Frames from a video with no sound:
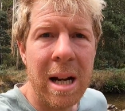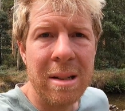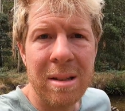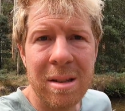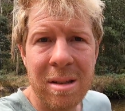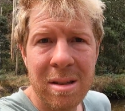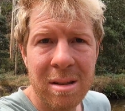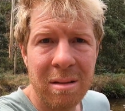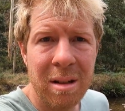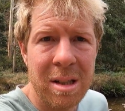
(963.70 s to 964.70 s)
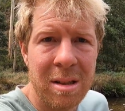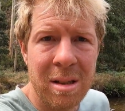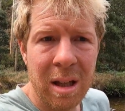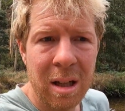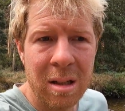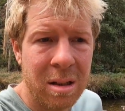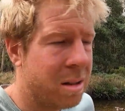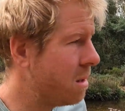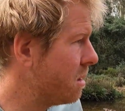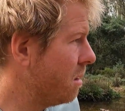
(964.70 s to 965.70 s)
nuts, greased
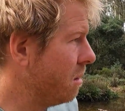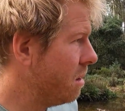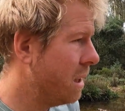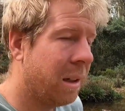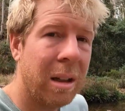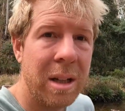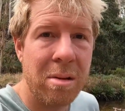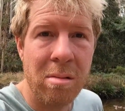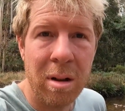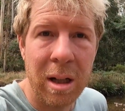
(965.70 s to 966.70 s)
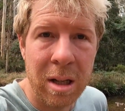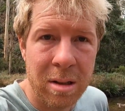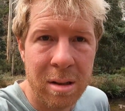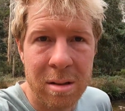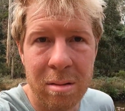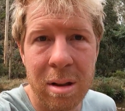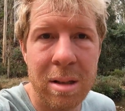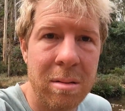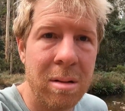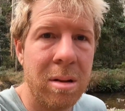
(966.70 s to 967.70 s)
things, checked the electrical connections, all
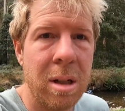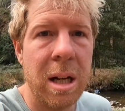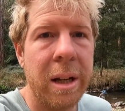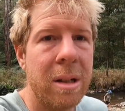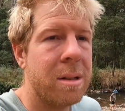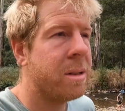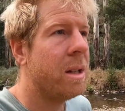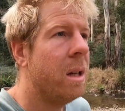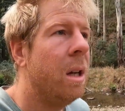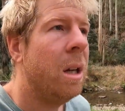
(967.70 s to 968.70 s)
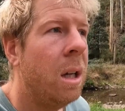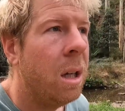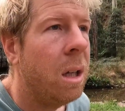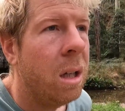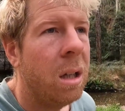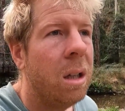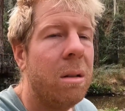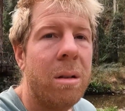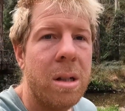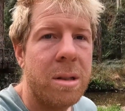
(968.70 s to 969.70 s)
that sort of shenanigans.
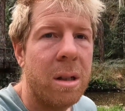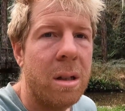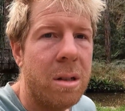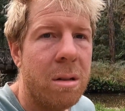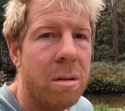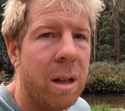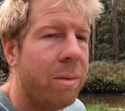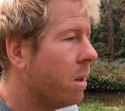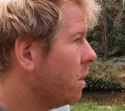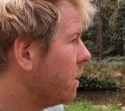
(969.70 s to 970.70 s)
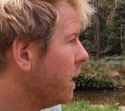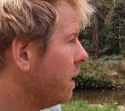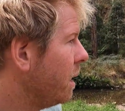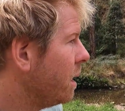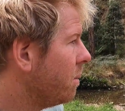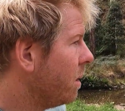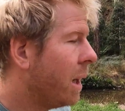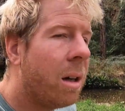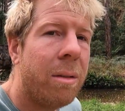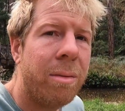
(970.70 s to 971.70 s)
And we're just going to chill here for a little bit and then we'll
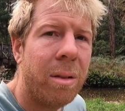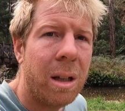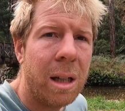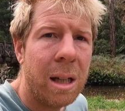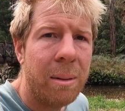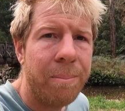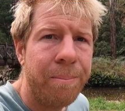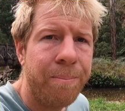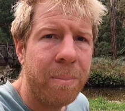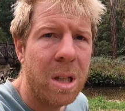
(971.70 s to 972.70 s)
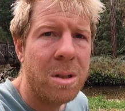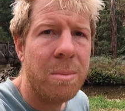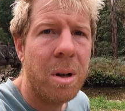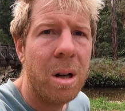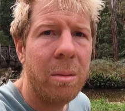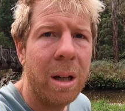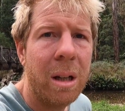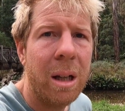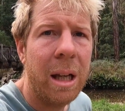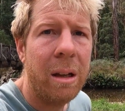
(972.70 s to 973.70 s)
head off. Tomorrow we're
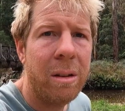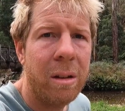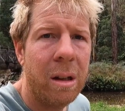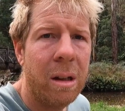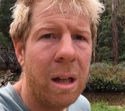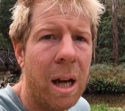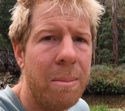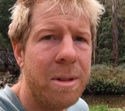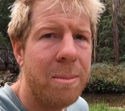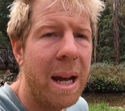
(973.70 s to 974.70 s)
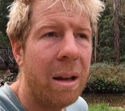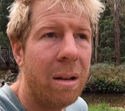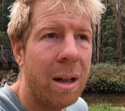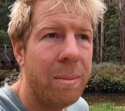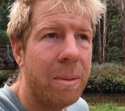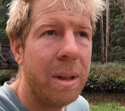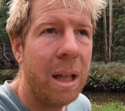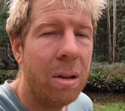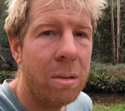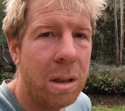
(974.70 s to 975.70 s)
going to head up to Matlock, up the big
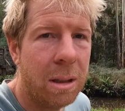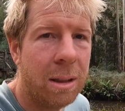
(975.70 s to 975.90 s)
hill,